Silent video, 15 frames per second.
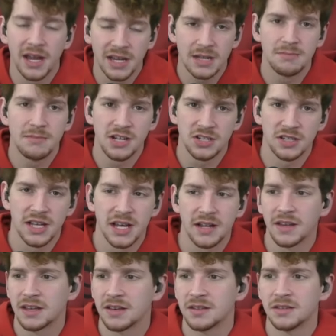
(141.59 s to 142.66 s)
I did mention that,
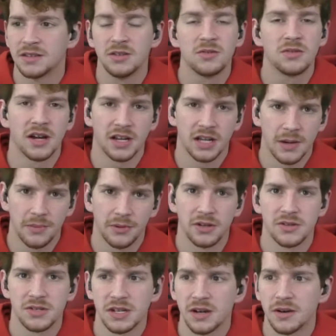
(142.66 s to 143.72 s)
like UConn a couple of
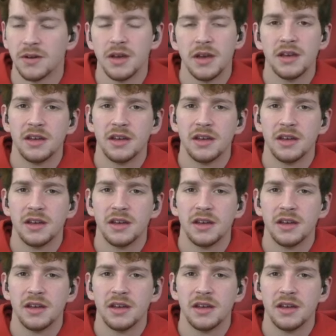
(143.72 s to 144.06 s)
years ago.